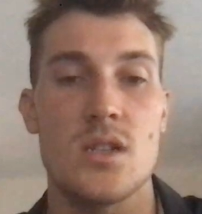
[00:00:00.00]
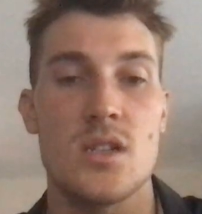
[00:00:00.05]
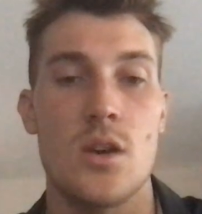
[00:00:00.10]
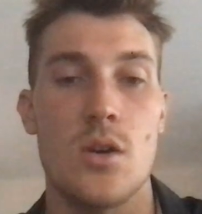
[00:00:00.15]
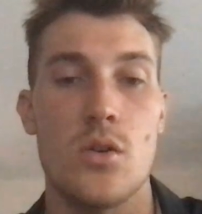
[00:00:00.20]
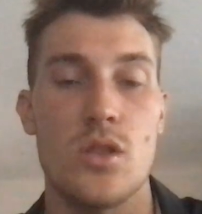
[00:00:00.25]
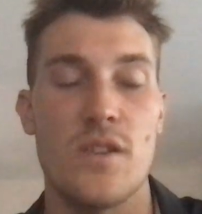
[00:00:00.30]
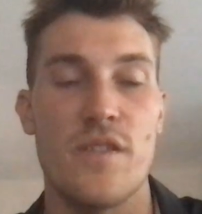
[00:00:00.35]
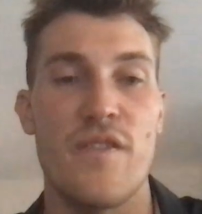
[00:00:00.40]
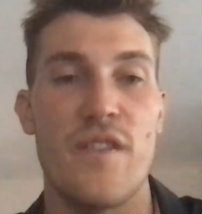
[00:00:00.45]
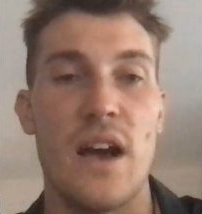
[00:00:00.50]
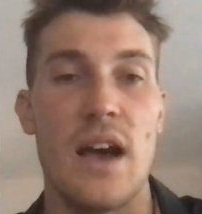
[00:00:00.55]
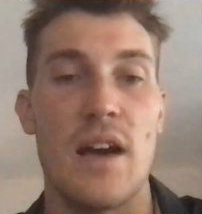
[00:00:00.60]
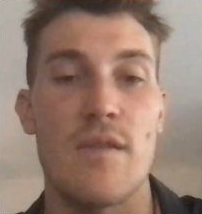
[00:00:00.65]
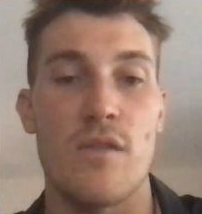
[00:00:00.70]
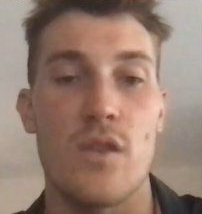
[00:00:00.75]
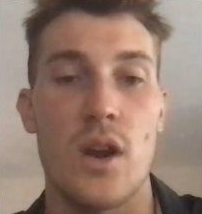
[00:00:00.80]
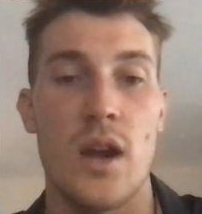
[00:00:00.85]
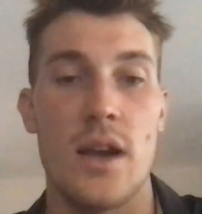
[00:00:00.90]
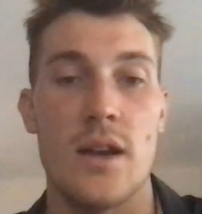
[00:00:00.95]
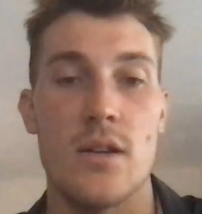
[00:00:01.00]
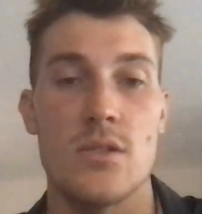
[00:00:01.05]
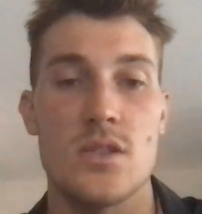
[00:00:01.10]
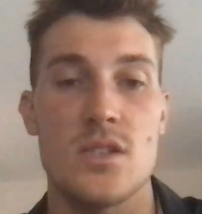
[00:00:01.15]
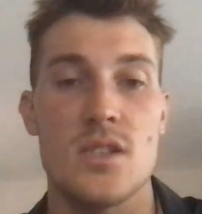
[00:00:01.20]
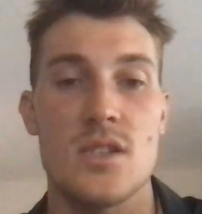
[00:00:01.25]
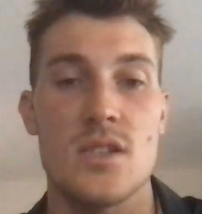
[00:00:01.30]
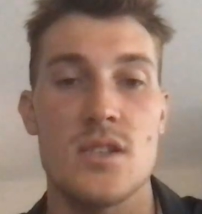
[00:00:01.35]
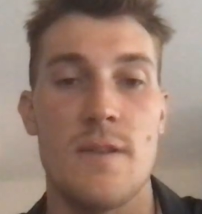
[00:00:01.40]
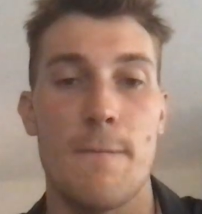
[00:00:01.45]
to only 5
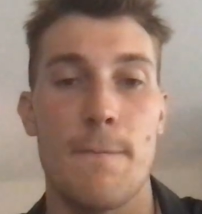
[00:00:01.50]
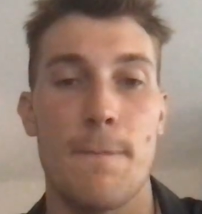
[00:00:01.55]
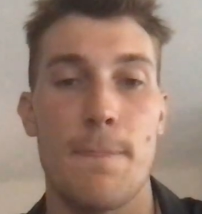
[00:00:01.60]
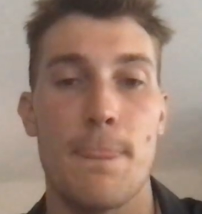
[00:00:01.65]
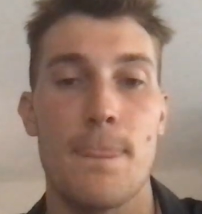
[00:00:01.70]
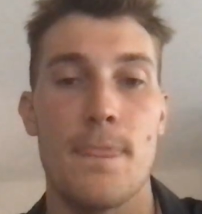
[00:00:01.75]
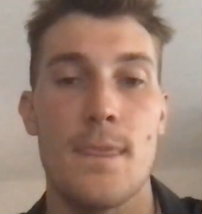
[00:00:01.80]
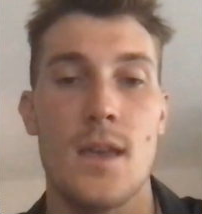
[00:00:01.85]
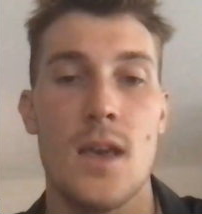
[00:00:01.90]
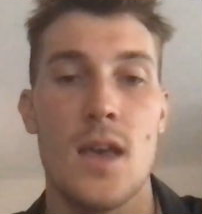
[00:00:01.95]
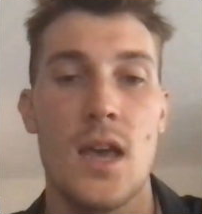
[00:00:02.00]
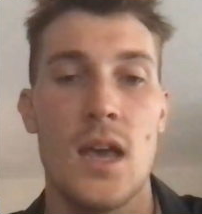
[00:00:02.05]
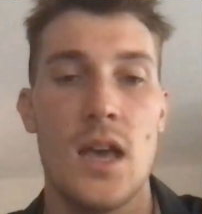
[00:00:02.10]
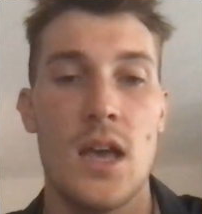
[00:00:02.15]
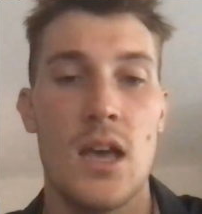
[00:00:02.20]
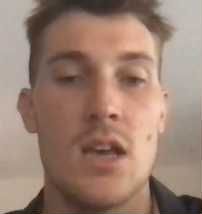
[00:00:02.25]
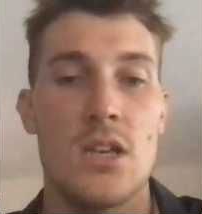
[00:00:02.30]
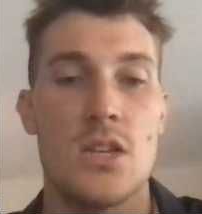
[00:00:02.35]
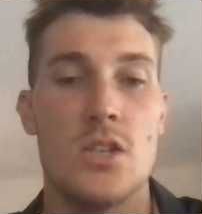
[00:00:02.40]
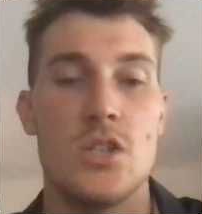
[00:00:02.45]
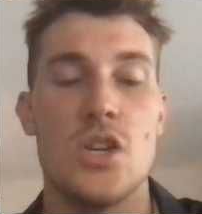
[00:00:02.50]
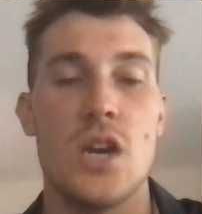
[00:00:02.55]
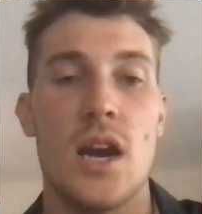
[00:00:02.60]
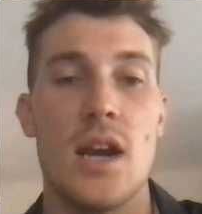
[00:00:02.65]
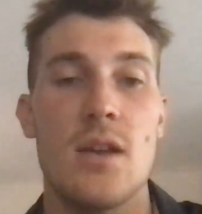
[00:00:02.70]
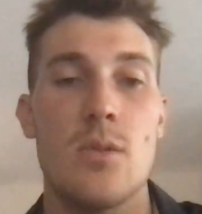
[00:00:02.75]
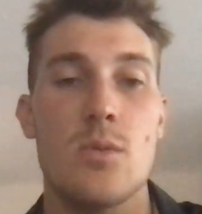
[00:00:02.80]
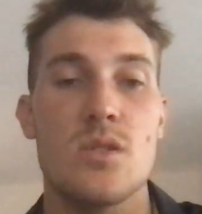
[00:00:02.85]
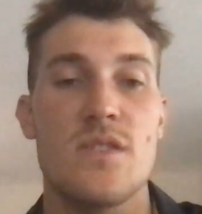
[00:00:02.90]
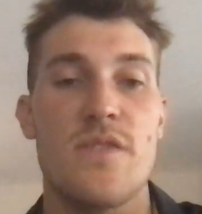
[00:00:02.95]
rounds.
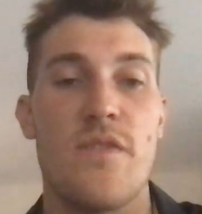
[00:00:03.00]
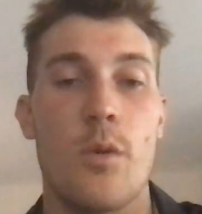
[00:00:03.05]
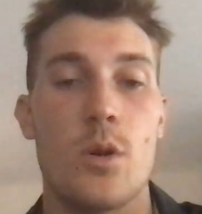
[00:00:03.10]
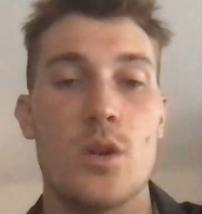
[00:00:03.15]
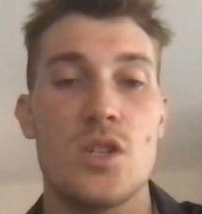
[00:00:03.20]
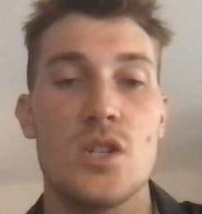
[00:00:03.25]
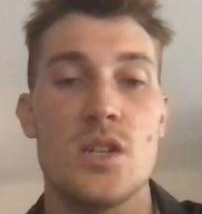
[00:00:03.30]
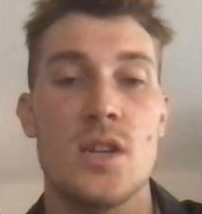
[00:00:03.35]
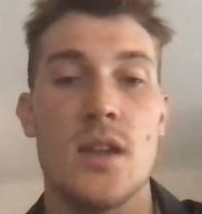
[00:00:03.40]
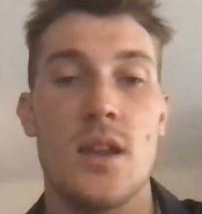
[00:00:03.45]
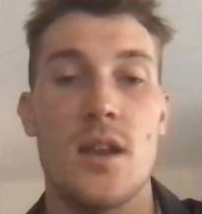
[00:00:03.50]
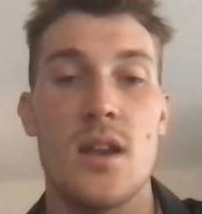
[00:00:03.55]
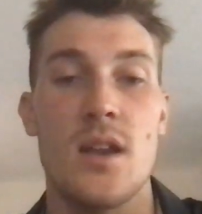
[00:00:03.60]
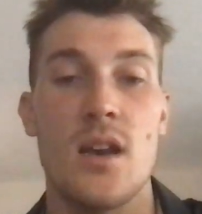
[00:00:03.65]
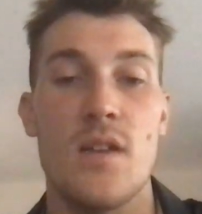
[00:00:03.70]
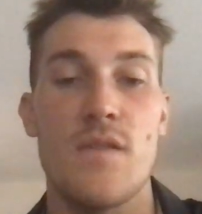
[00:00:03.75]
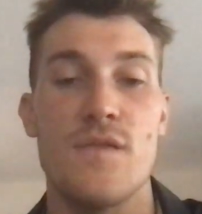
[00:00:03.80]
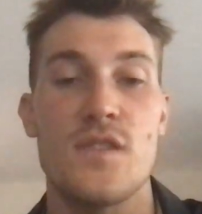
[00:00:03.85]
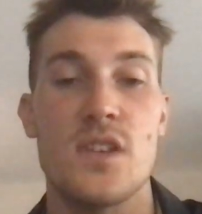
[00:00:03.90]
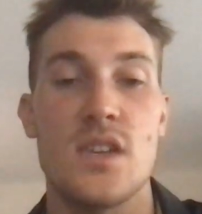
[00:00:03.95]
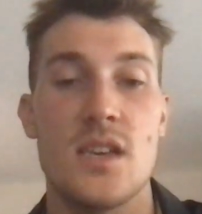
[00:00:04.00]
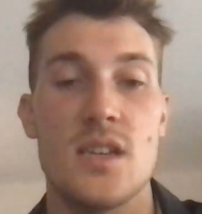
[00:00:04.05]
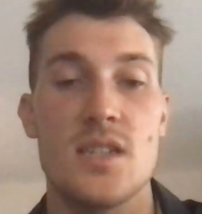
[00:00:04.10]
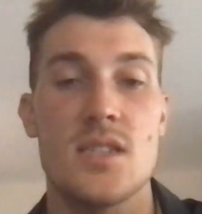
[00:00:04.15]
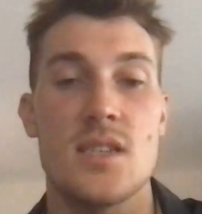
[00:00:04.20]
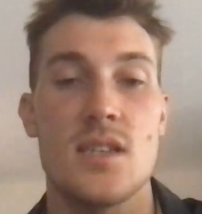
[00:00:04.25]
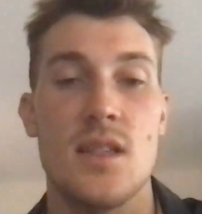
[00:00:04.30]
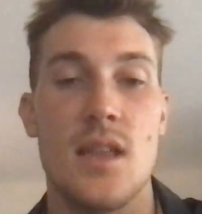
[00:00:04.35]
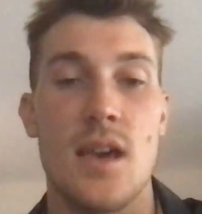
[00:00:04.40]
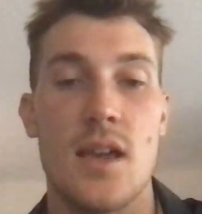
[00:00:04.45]
Johnny was fortunate enough to get
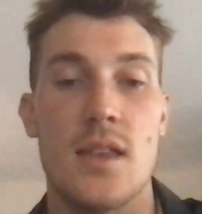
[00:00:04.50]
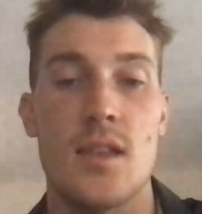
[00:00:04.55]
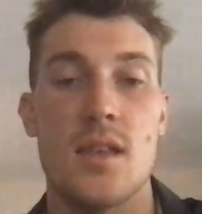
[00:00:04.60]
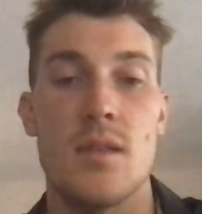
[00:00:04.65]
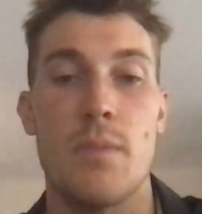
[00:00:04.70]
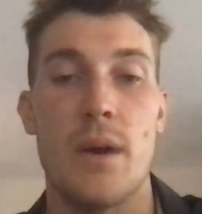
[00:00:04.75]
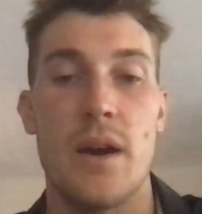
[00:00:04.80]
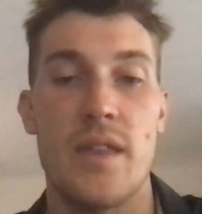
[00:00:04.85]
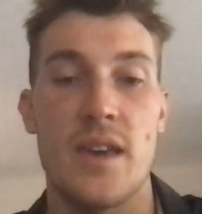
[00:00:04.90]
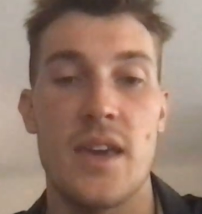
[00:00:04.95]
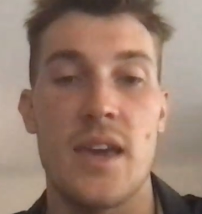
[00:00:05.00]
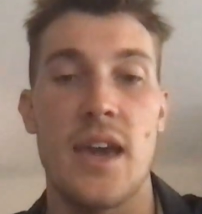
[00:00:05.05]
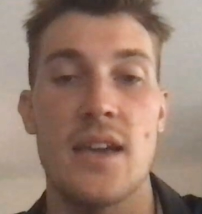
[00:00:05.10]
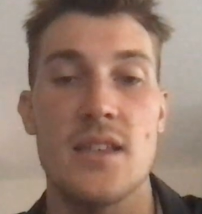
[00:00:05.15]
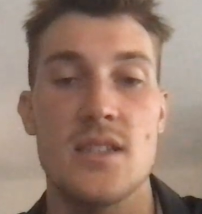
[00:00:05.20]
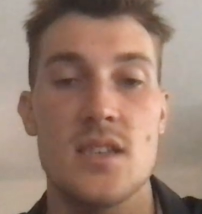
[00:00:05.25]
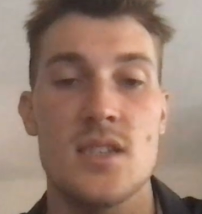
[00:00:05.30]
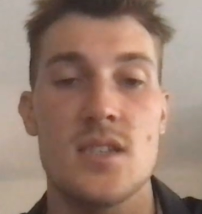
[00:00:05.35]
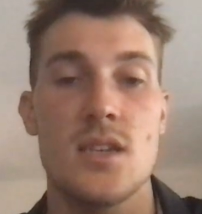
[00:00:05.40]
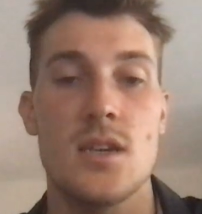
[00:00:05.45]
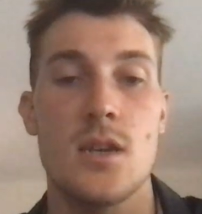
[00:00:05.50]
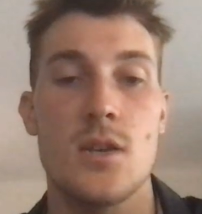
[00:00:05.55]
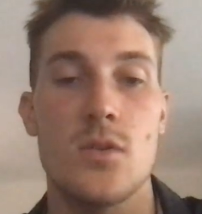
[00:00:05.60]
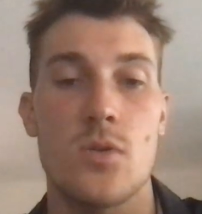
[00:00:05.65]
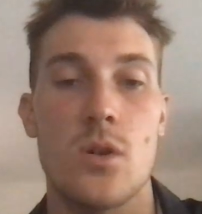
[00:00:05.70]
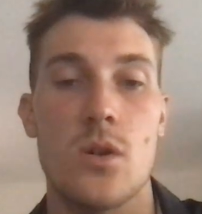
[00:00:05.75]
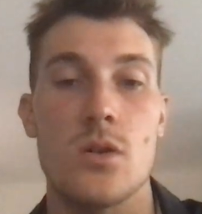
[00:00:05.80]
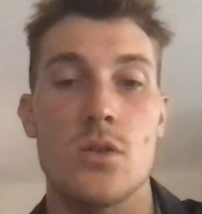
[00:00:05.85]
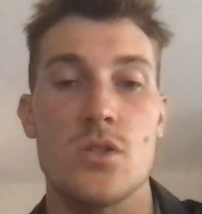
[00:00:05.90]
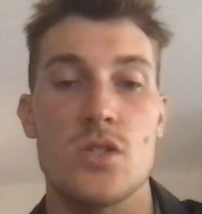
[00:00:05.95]
selected by the Kansas City
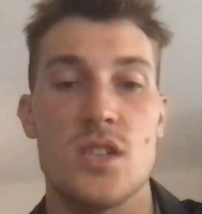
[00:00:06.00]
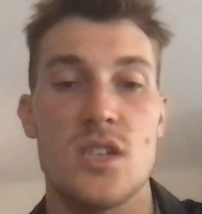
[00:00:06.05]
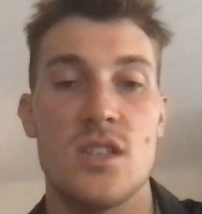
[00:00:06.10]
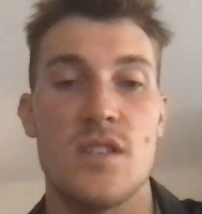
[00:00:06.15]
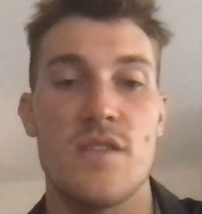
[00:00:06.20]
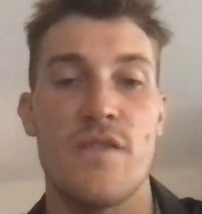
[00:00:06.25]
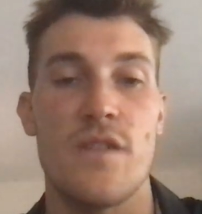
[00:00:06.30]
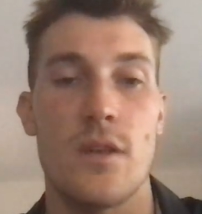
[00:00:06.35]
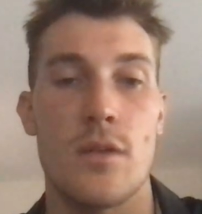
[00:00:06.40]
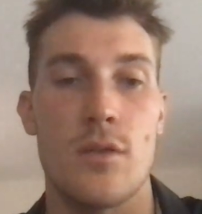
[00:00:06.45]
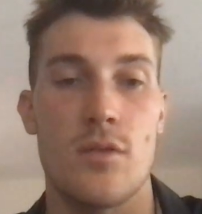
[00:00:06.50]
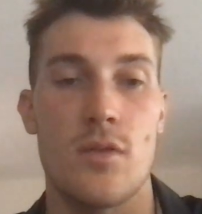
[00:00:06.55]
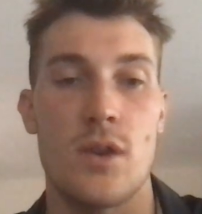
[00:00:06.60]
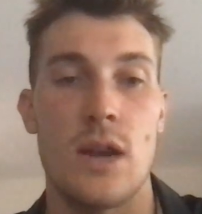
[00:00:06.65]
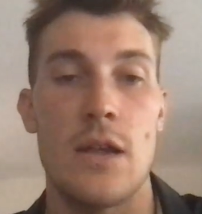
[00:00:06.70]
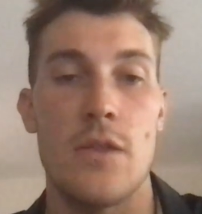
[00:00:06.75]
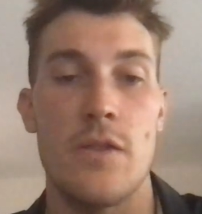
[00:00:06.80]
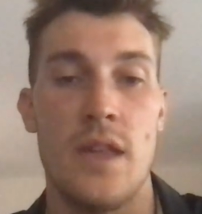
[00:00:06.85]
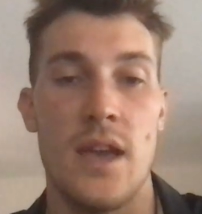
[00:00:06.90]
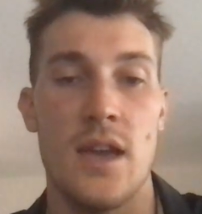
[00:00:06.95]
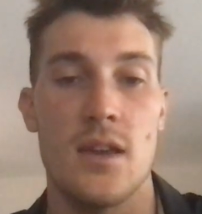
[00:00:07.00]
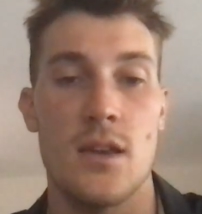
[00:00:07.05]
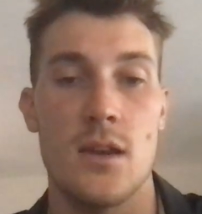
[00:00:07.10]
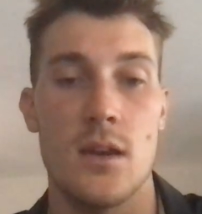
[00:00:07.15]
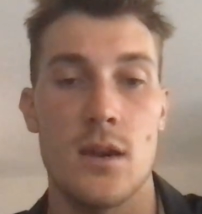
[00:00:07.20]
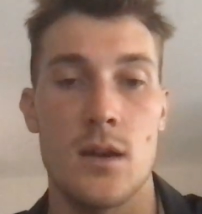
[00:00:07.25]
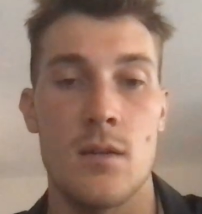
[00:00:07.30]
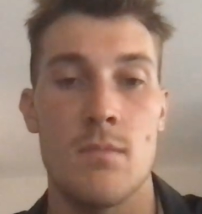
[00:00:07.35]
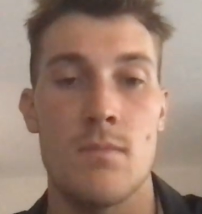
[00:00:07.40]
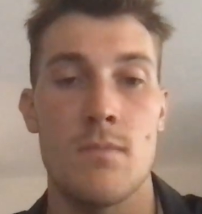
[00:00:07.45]
Royals in the 5th round that
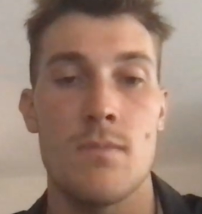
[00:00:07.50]
year.